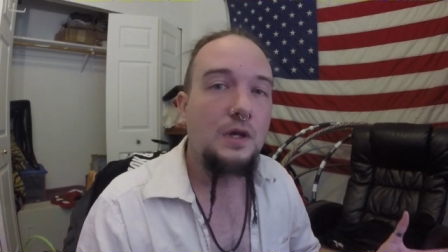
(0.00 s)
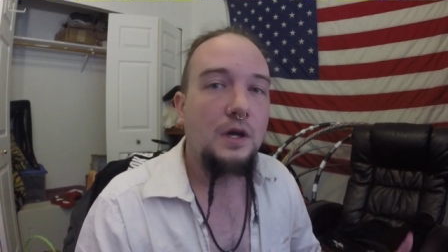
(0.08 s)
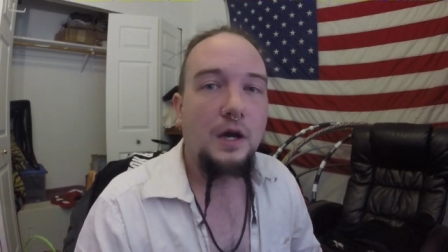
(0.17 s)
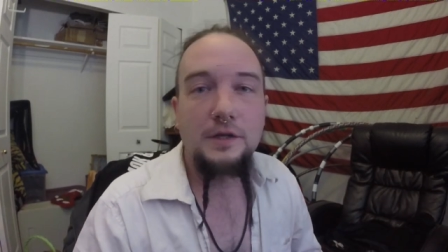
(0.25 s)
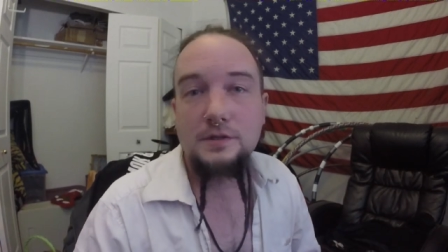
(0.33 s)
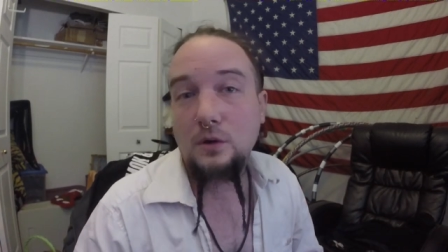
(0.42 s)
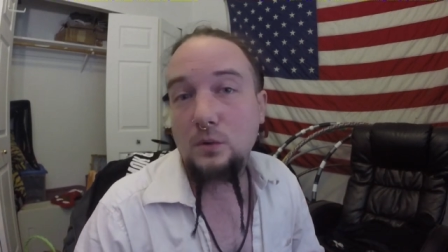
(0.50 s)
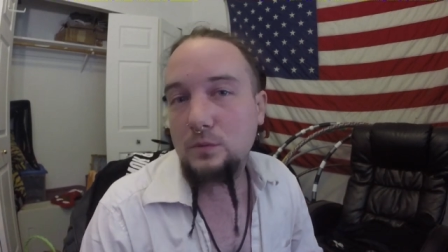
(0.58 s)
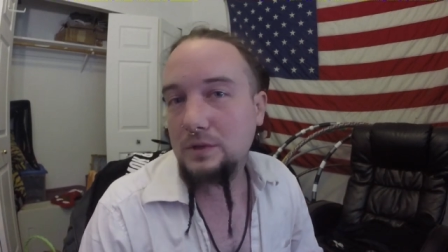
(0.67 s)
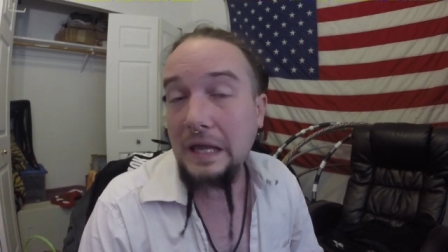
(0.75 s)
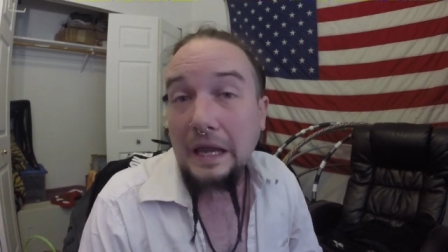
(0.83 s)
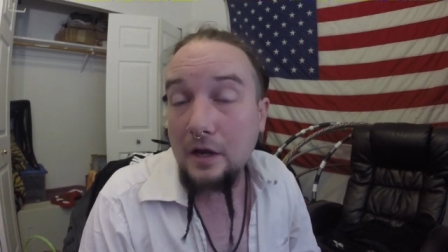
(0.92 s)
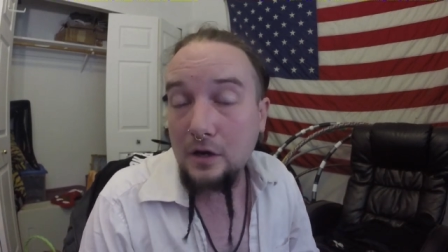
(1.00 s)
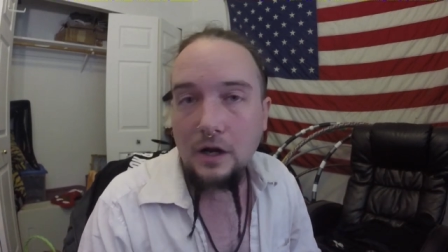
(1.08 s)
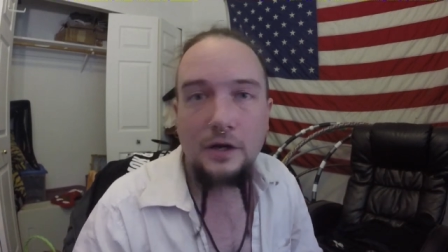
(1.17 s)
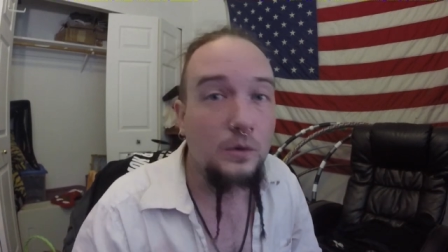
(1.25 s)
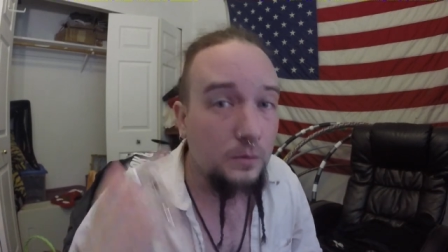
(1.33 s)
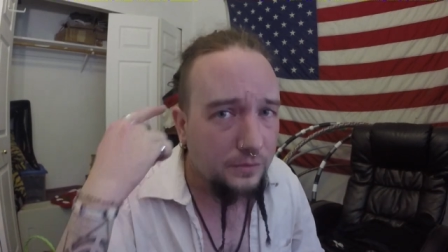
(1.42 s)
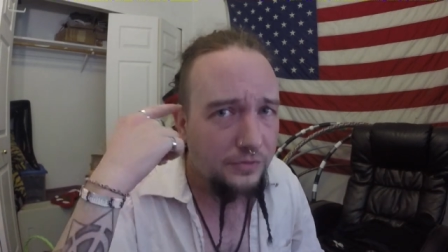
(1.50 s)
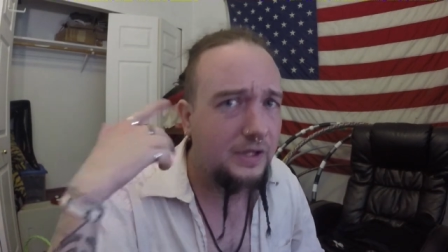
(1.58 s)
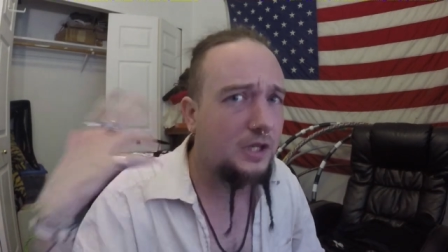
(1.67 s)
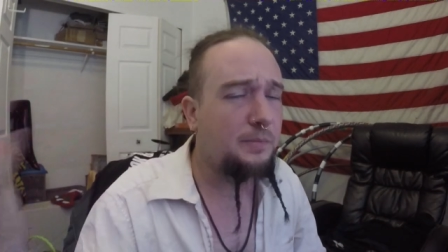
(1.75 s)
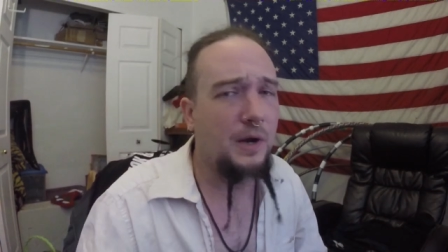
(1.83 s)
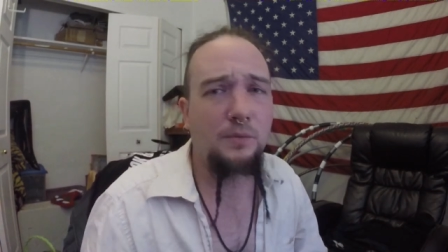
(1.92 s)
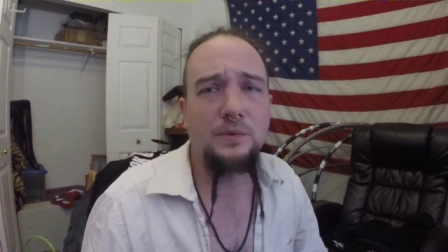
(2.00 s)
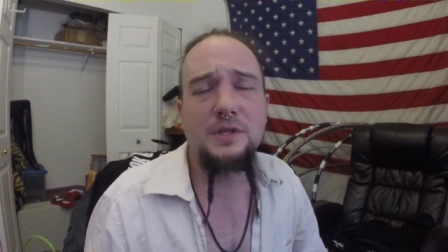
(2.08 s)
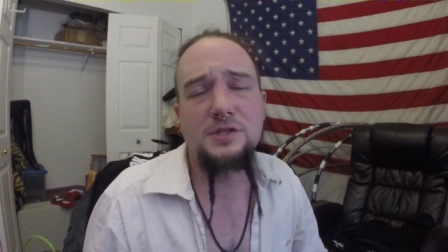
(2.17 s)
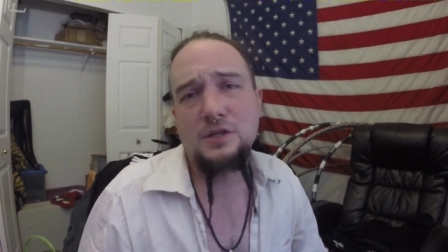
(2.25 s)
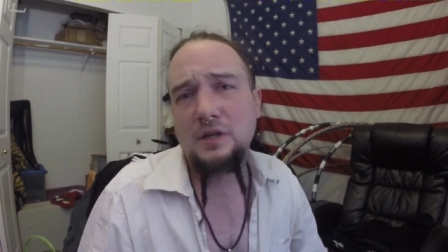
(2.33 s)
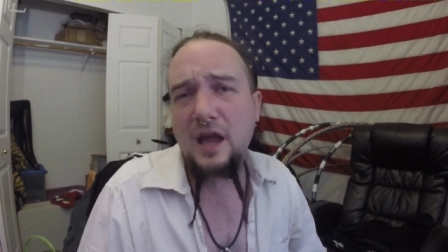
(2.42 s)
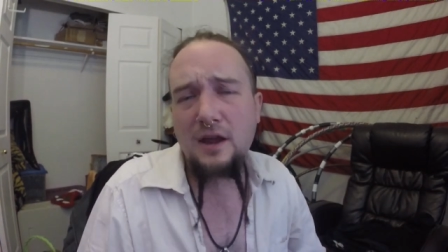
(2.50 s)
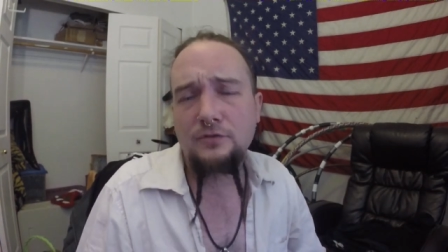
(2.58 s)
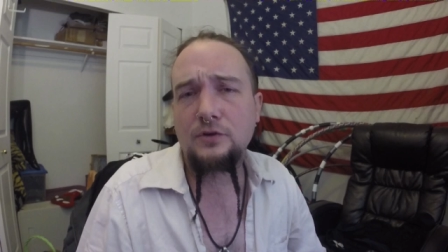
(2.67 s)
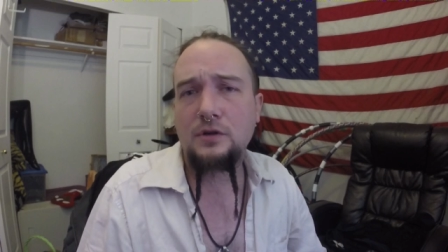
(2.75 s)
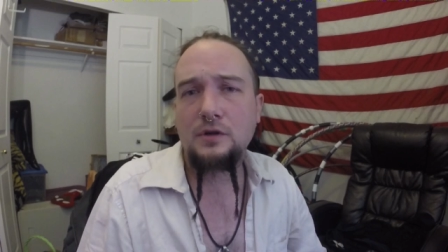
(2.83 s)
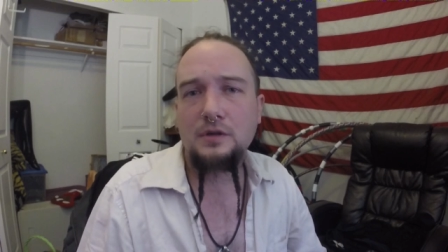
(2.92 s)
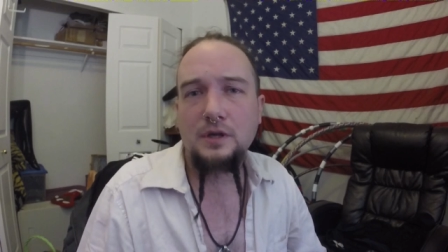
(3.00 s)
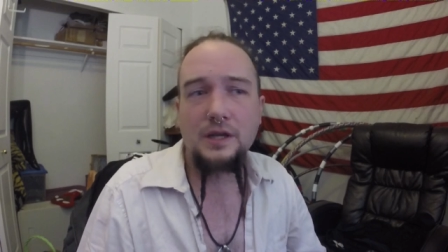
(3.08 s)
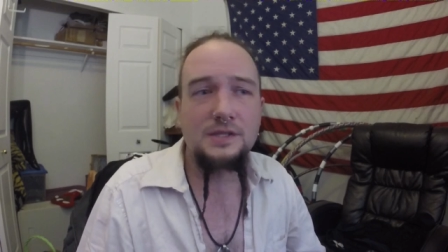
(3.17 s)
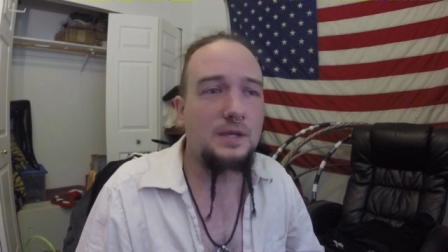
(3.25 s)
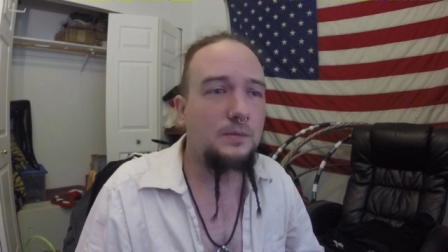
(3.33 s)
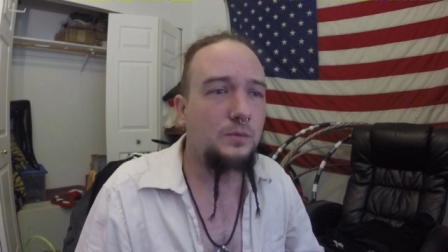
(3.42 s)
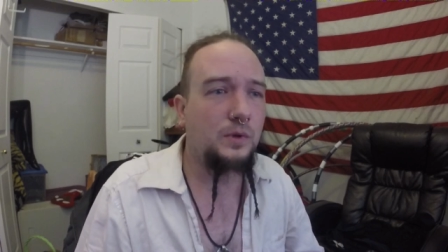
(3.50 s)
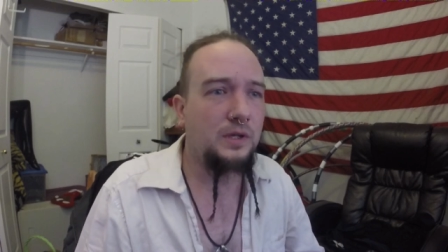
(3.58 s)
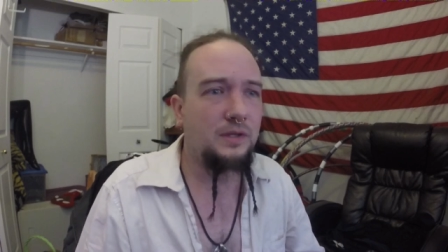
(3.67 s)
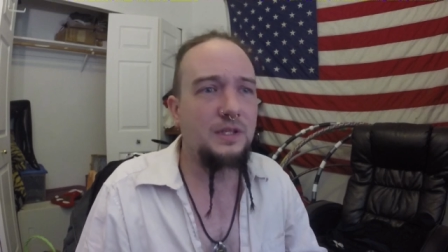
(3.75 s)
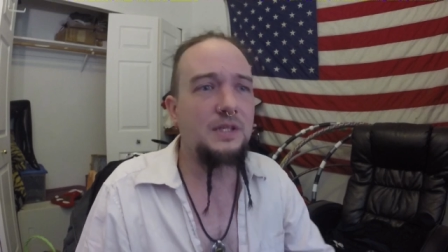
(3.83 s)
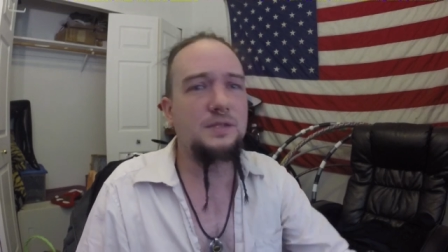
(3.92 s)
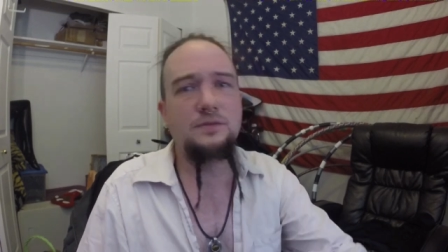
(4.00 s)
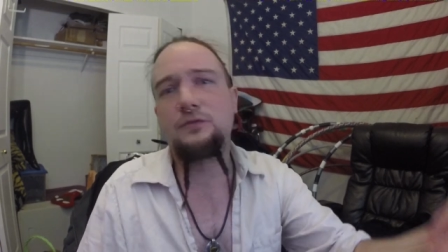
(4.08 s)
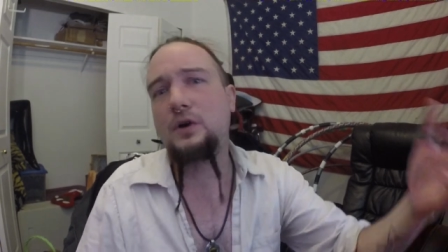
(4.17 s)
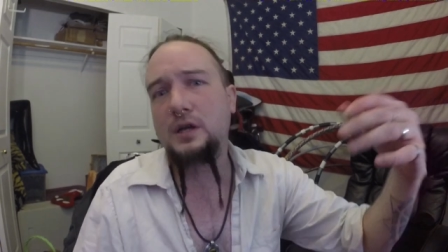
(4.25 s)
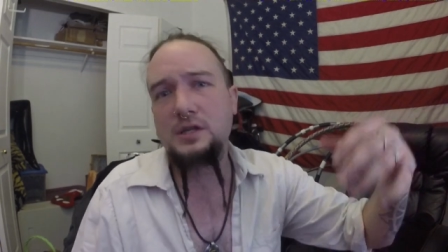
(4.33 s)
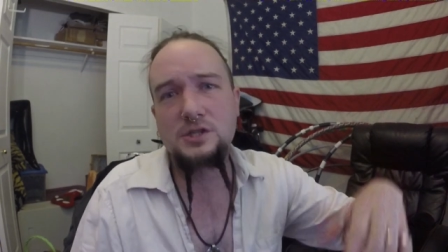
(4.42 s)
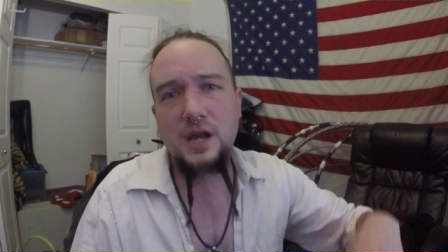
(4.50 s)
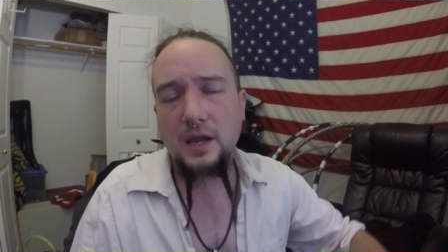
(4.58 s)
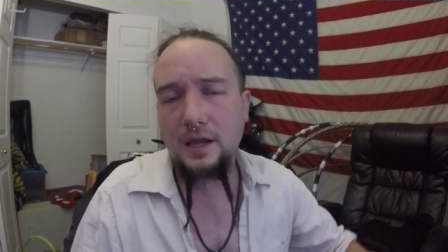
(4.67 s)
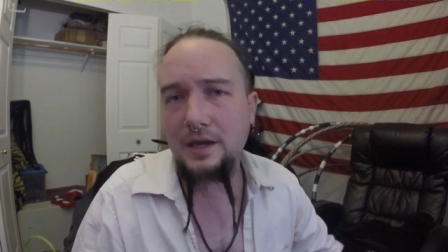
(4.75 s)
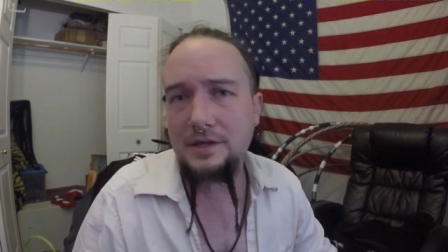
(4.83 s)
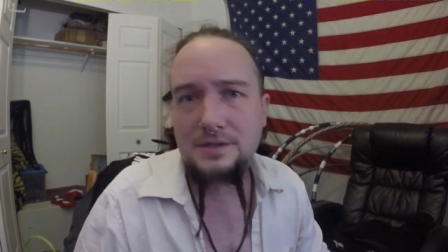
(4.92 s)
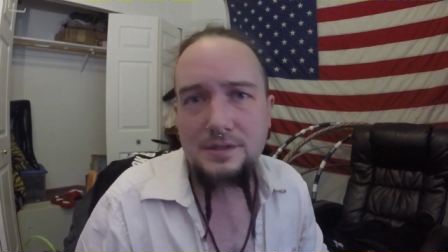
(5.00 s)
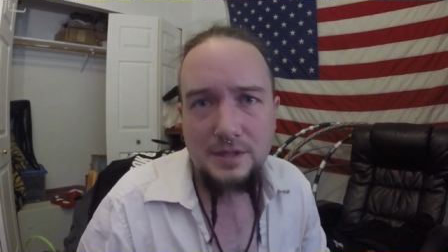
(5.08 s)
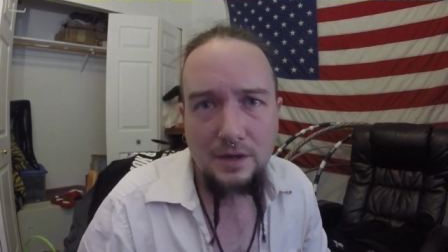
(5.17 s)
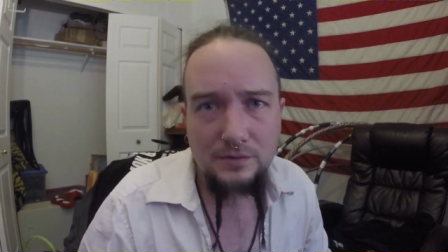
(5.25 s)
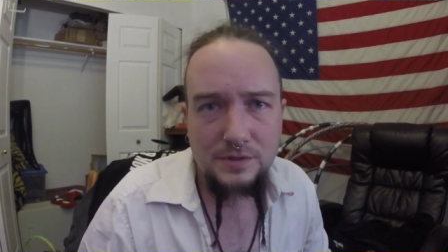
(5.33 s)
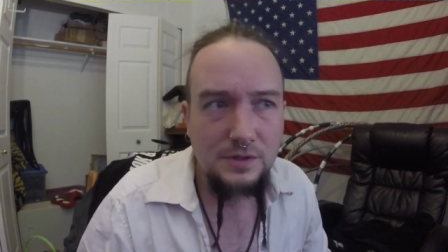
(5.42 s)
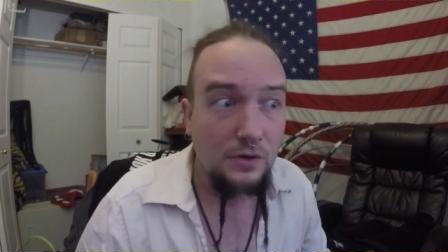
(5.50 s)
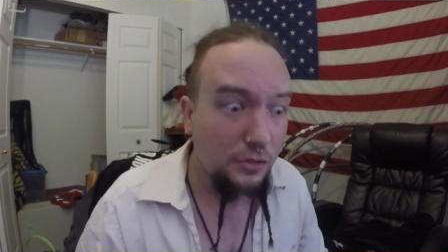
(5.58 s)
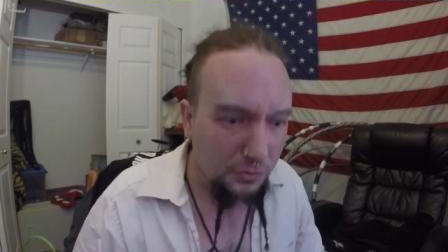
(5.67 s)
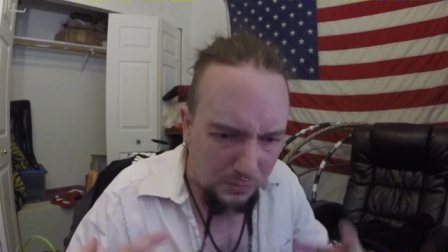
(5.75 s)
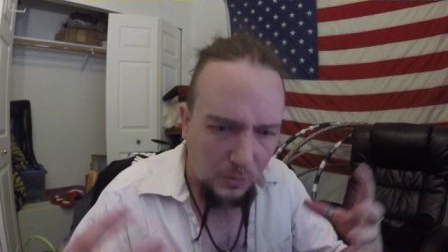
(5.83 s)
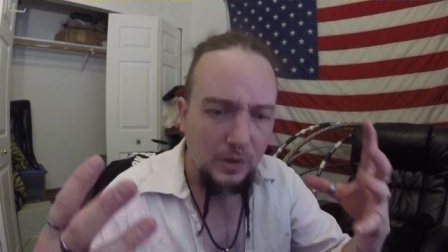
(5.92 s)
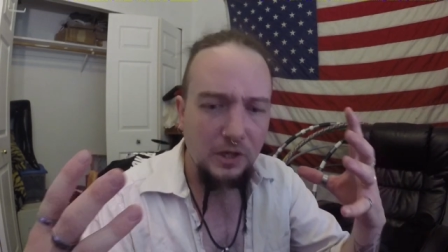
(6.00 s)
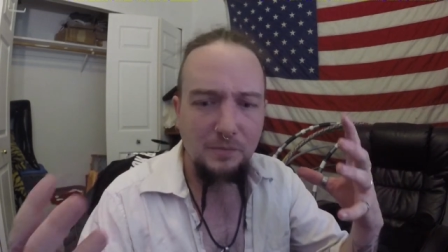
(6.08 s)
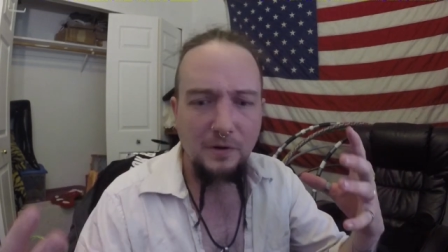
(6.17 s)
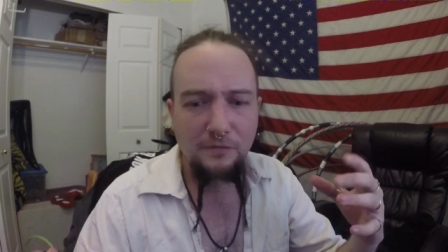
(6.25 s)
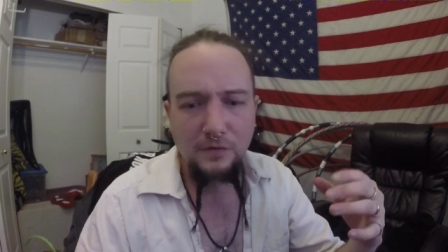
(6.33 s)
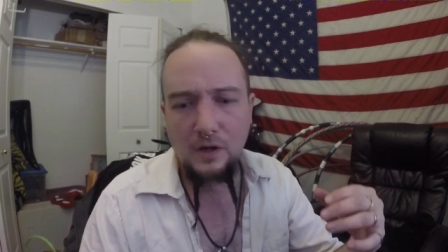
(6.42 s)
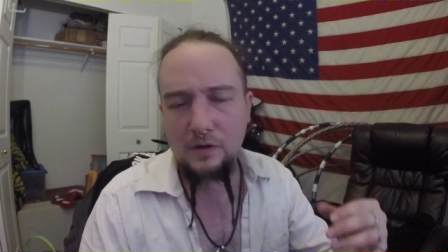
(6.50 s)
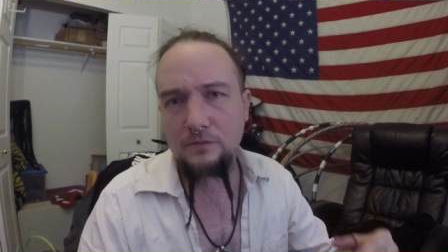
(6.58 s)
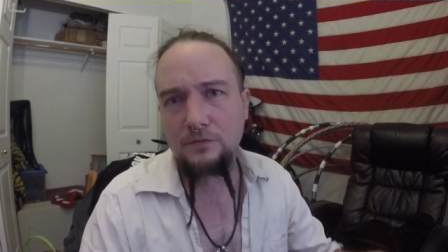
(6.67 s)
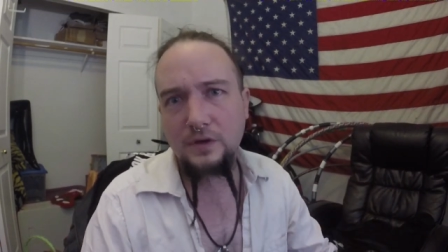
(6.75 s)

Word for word: I don't care. I don't think about religion ever. Except when these fucking jackasses have to start throwing it in my fucking